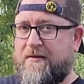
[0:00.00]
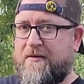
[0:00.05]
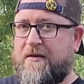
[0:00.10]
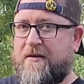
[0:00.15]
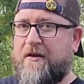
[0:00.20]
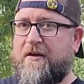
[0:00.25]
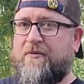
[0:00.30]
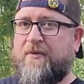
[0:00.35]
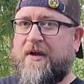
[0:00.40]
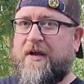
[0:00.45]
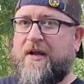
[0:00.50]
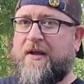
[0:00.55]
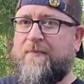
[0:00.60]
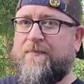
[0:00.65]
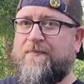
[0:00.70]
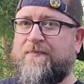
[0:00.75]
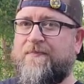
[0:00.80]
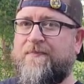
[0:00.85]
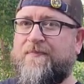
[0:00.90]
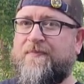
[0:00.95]
All right,
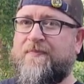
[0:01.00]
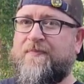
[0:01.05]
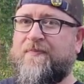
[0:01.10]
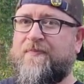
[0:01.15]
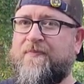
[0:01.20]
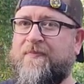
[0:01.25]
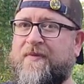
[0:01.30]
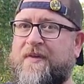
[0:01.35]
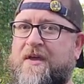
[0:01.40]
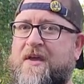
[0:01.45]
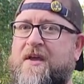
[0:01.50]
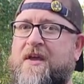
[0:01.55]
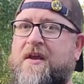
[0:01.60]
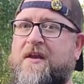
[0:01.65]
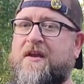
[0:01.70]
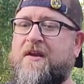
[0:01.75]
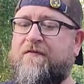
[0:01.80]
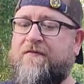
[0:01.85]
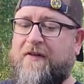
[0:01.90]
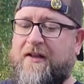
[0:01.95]

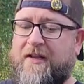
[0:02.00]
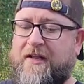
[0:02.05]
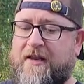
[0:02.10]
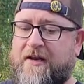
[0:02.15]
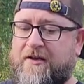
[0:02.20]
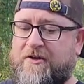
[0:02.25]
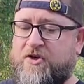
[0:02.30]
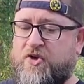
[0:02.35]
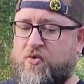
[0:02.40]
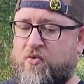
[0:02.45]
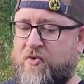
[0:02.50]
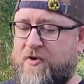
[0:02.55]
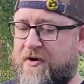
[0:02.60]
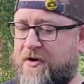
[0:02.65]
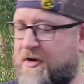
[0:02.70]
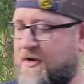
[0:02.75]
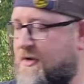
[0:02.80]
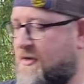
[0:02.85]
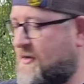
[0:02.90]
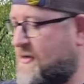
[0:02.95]
enough
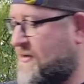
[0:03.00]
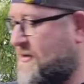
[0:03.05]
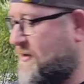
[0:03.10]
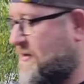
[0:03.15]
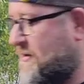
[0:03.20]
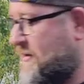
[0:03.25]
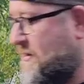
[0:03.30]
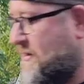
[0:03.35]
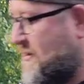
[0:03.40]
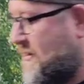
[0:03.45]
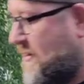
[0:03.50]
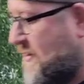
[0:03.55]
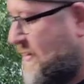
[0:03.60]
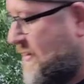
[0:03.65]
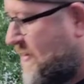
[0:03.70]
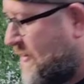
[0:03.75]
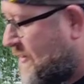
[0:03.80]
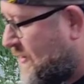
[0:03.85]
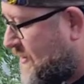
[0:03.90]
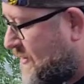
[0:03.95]
literature.
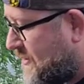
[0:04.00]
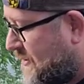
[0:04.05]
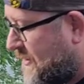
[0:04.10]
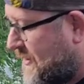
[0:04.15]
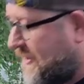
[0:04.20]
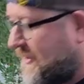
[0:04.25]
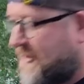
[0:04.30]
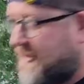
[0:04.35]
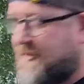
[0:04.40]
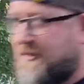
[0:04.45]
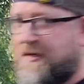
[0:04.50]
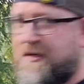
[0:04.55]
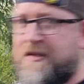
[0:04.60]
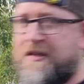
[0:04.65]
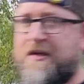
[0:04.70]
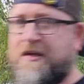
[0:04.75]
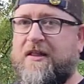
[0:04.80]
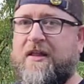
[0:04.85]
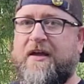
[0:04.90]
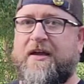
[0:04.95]
Let's get this into
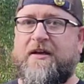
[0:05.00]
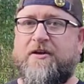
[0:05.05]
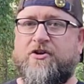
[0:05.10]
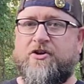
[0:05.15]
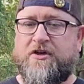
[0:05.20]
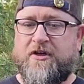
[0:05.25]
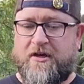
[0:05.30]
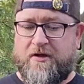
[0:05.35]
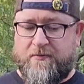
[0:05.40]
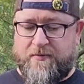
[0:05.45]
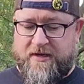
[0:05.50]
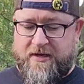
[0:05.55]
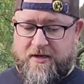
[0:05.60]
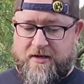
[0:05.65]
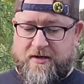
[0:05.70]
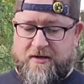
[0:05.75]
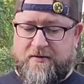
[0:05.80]
the glass, shall we?